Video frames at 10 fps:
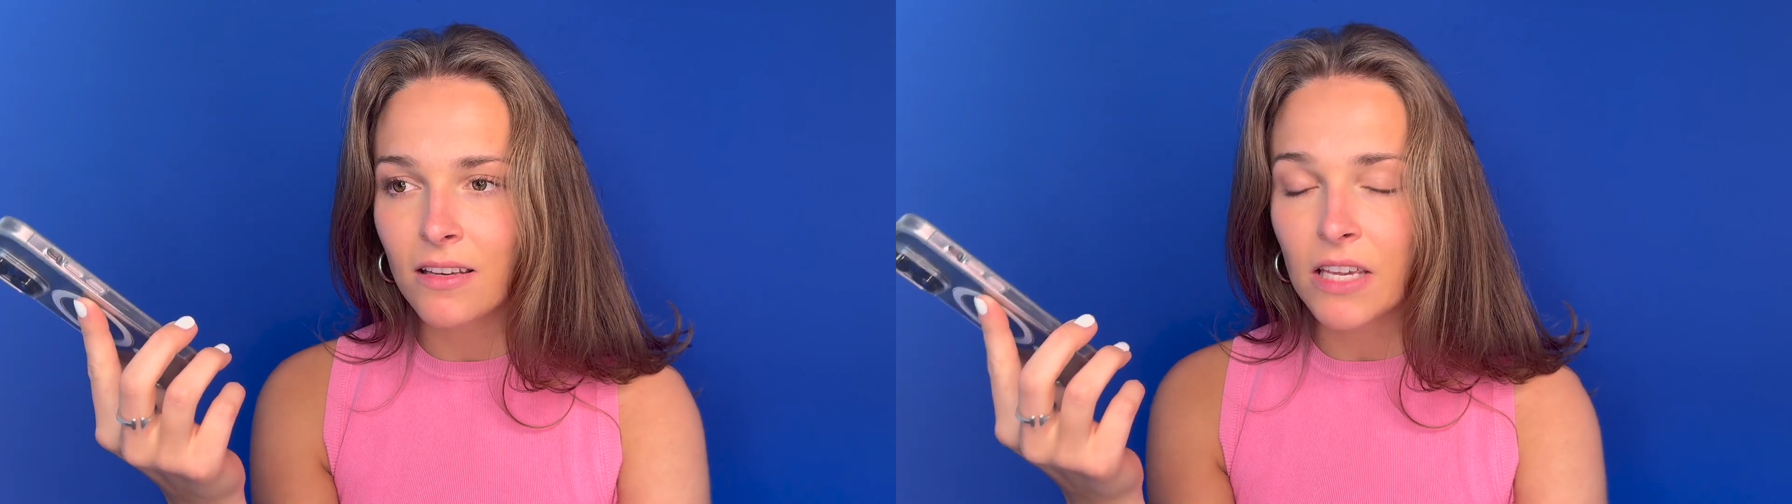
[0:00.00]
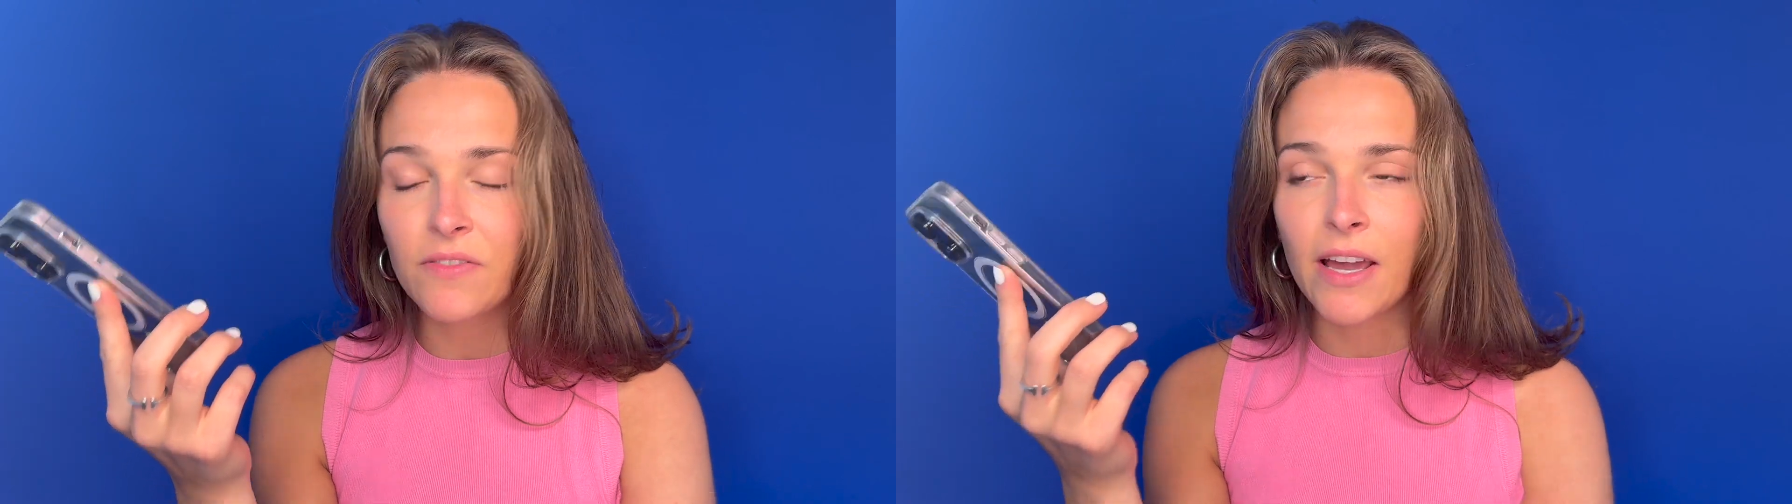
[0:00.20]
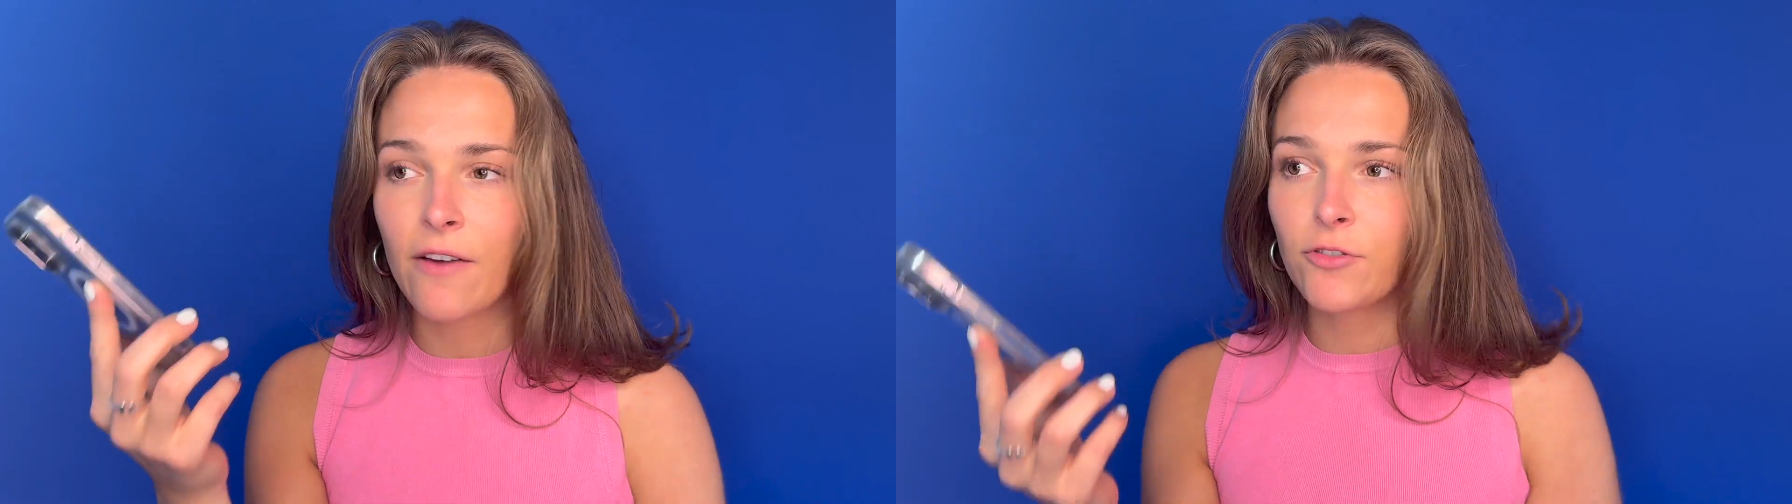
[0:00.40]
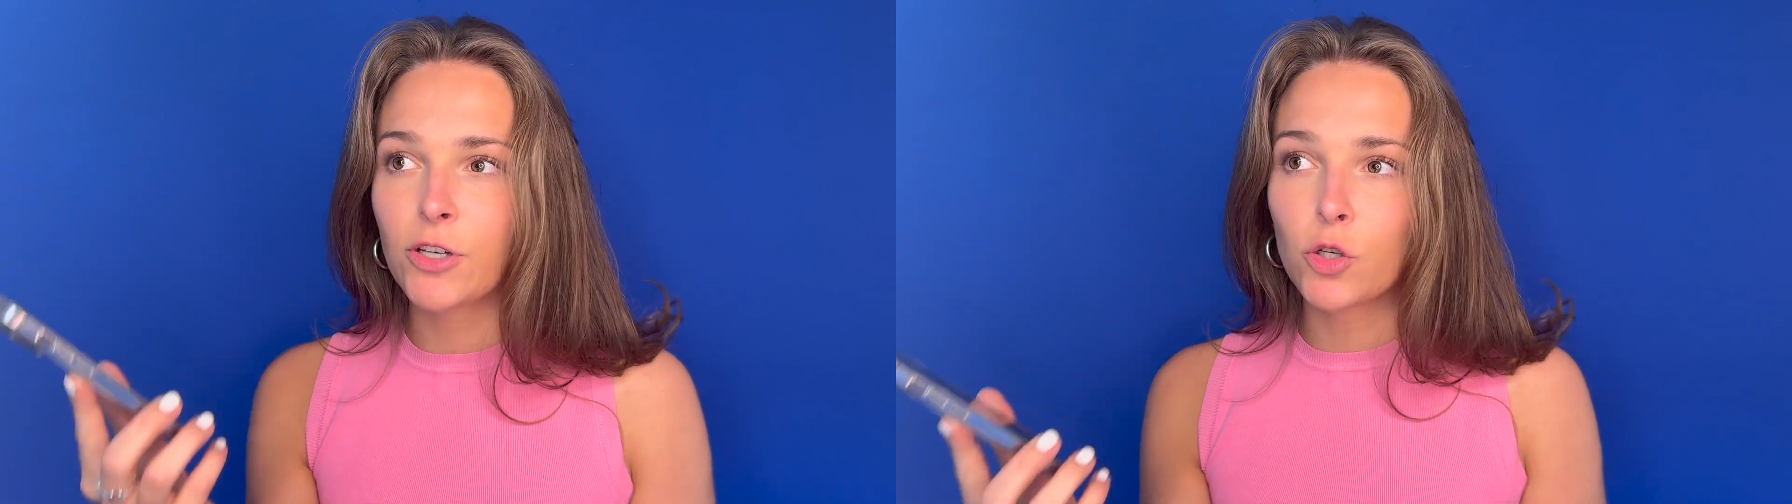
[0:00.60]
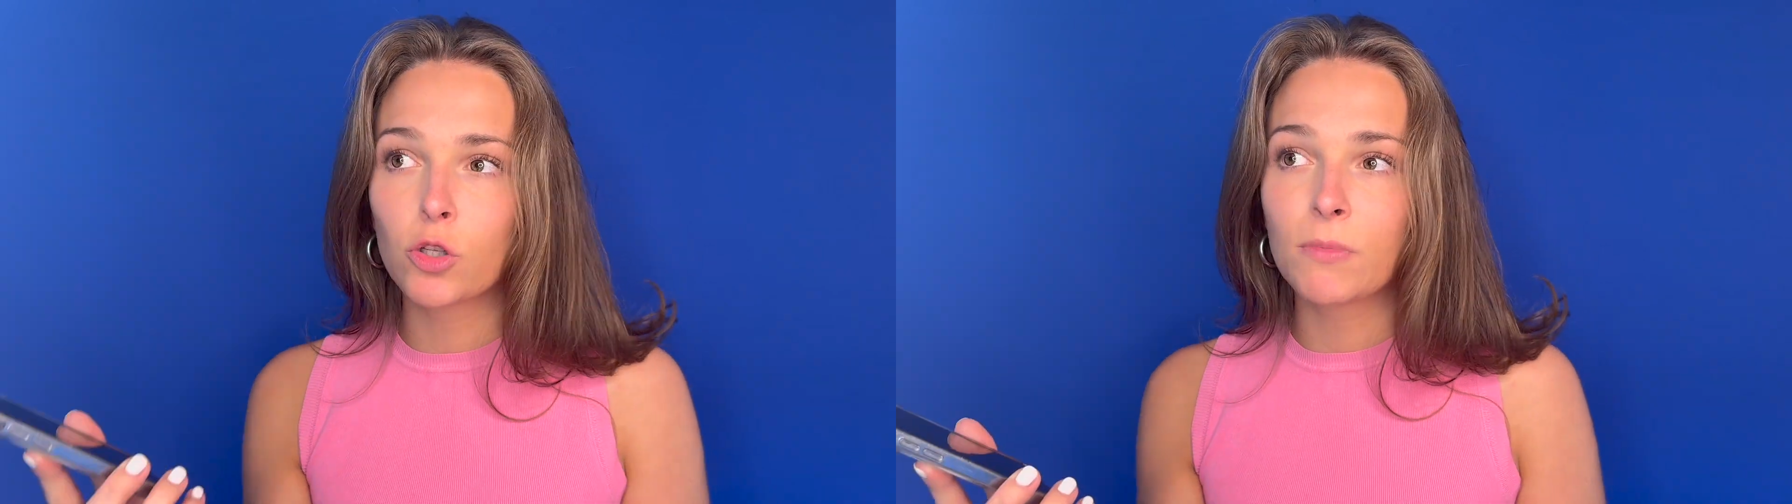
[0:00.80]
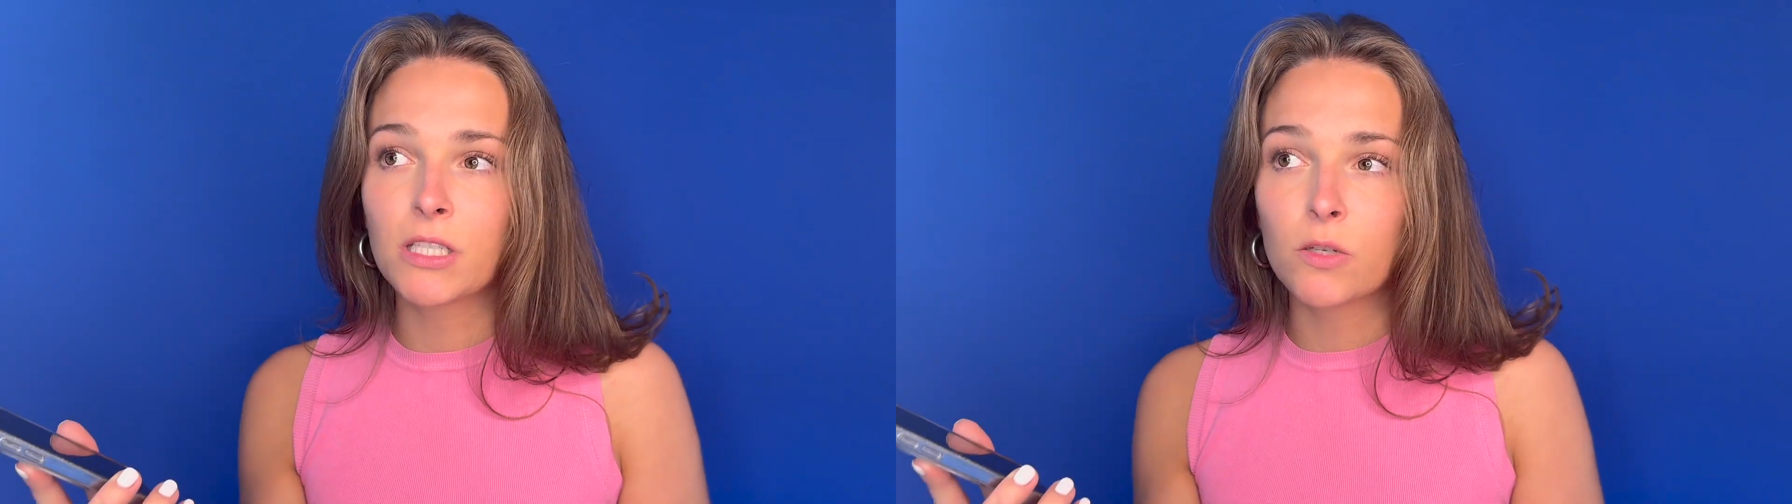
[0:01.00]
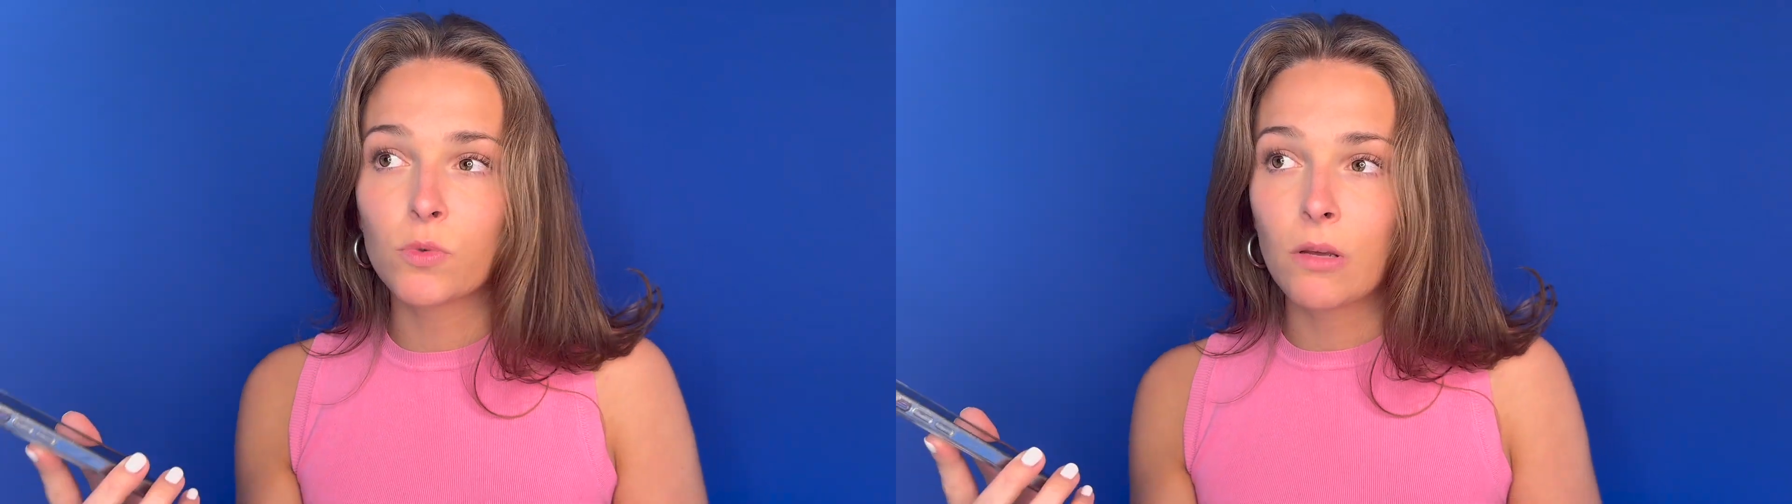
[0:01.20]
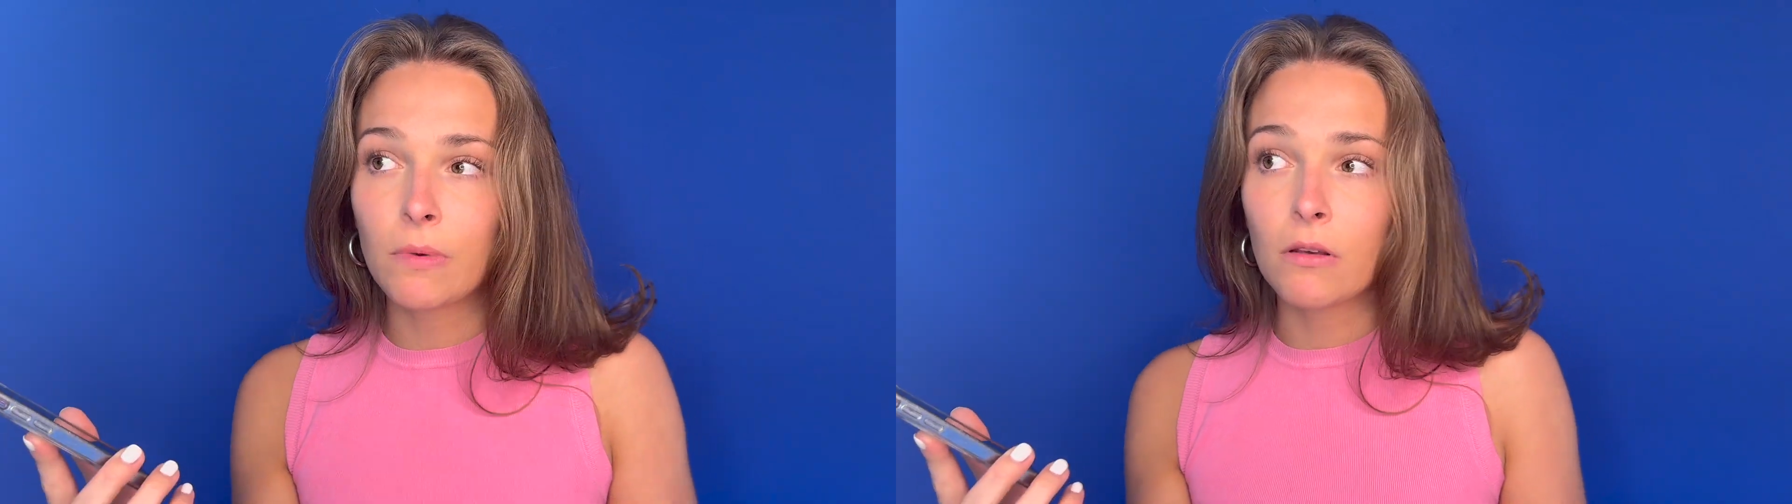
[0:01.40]
even after I told them I didn't want
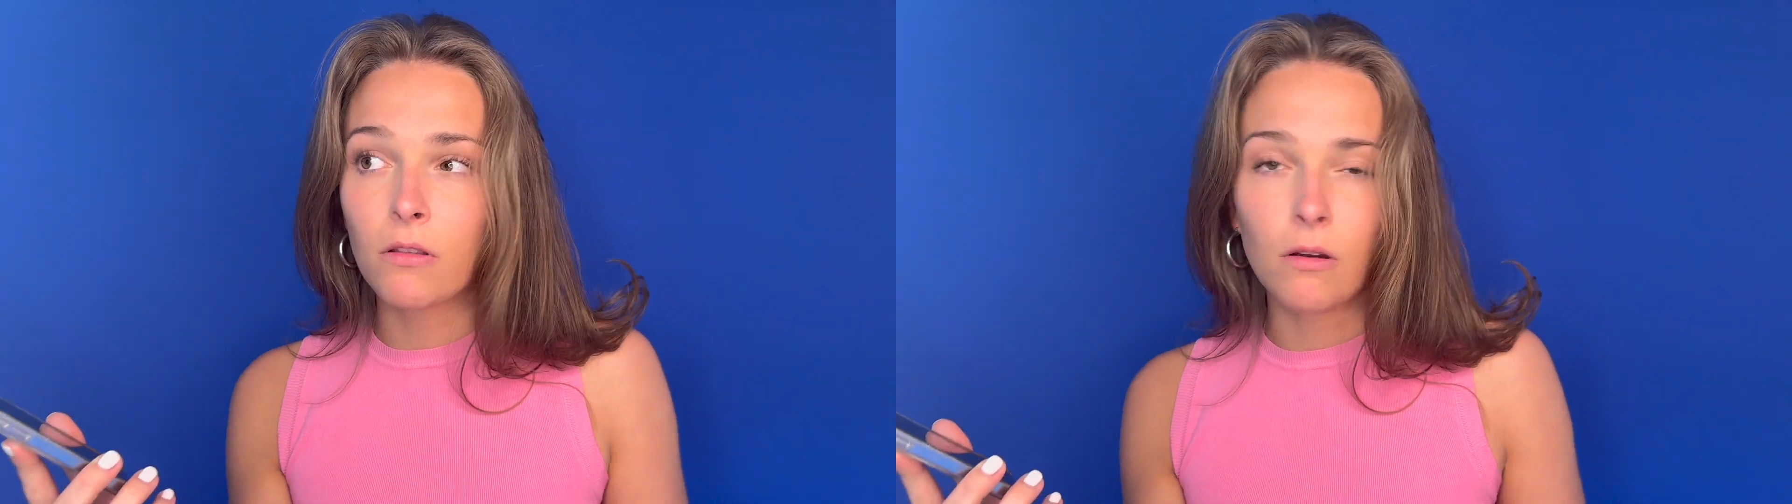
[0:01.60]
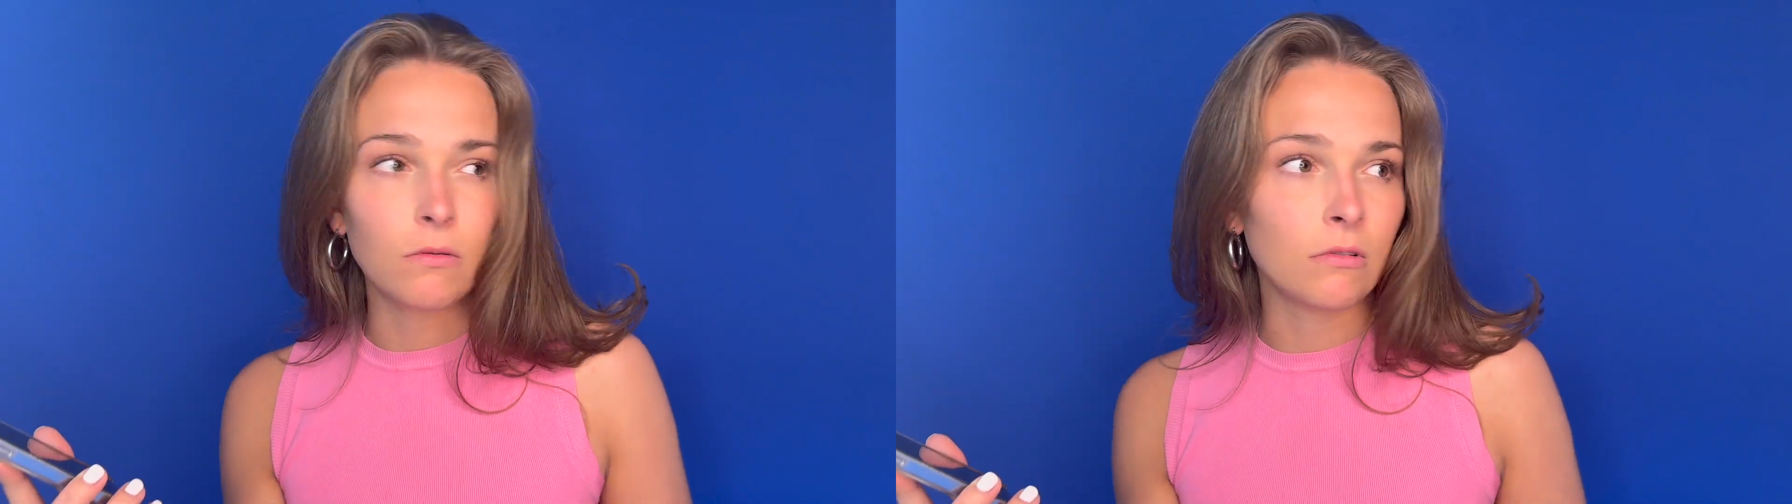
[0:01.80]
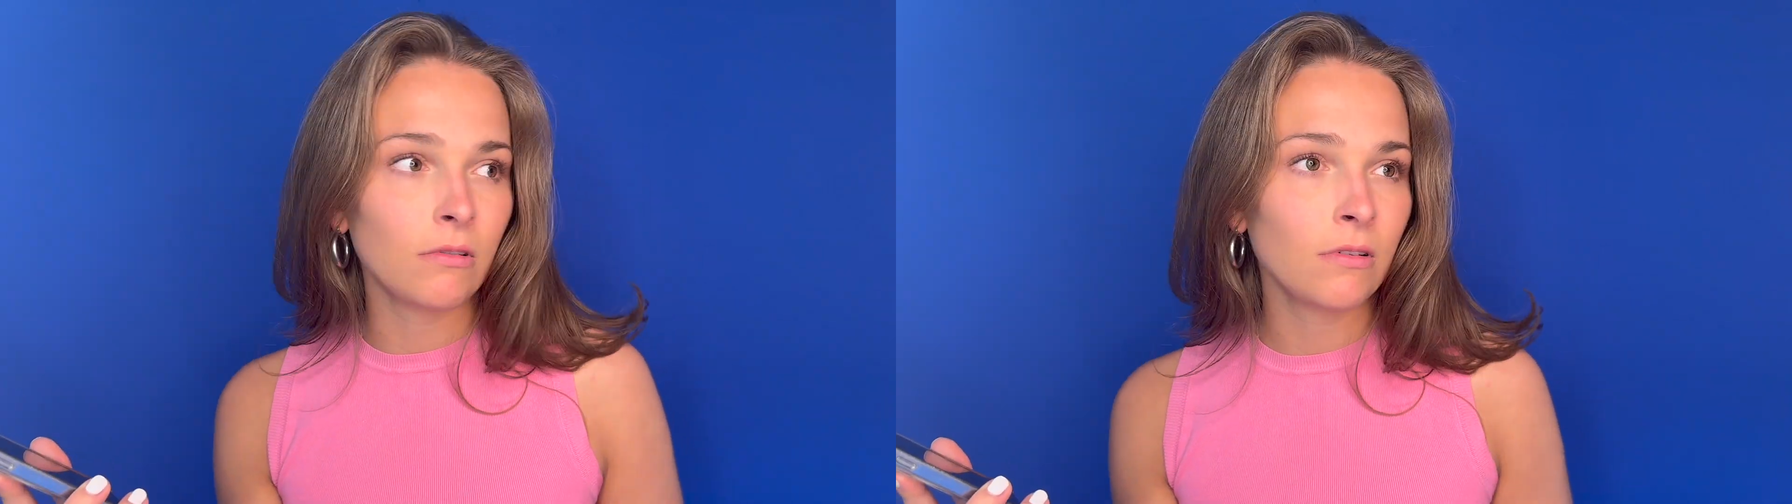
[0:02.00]
to be alone.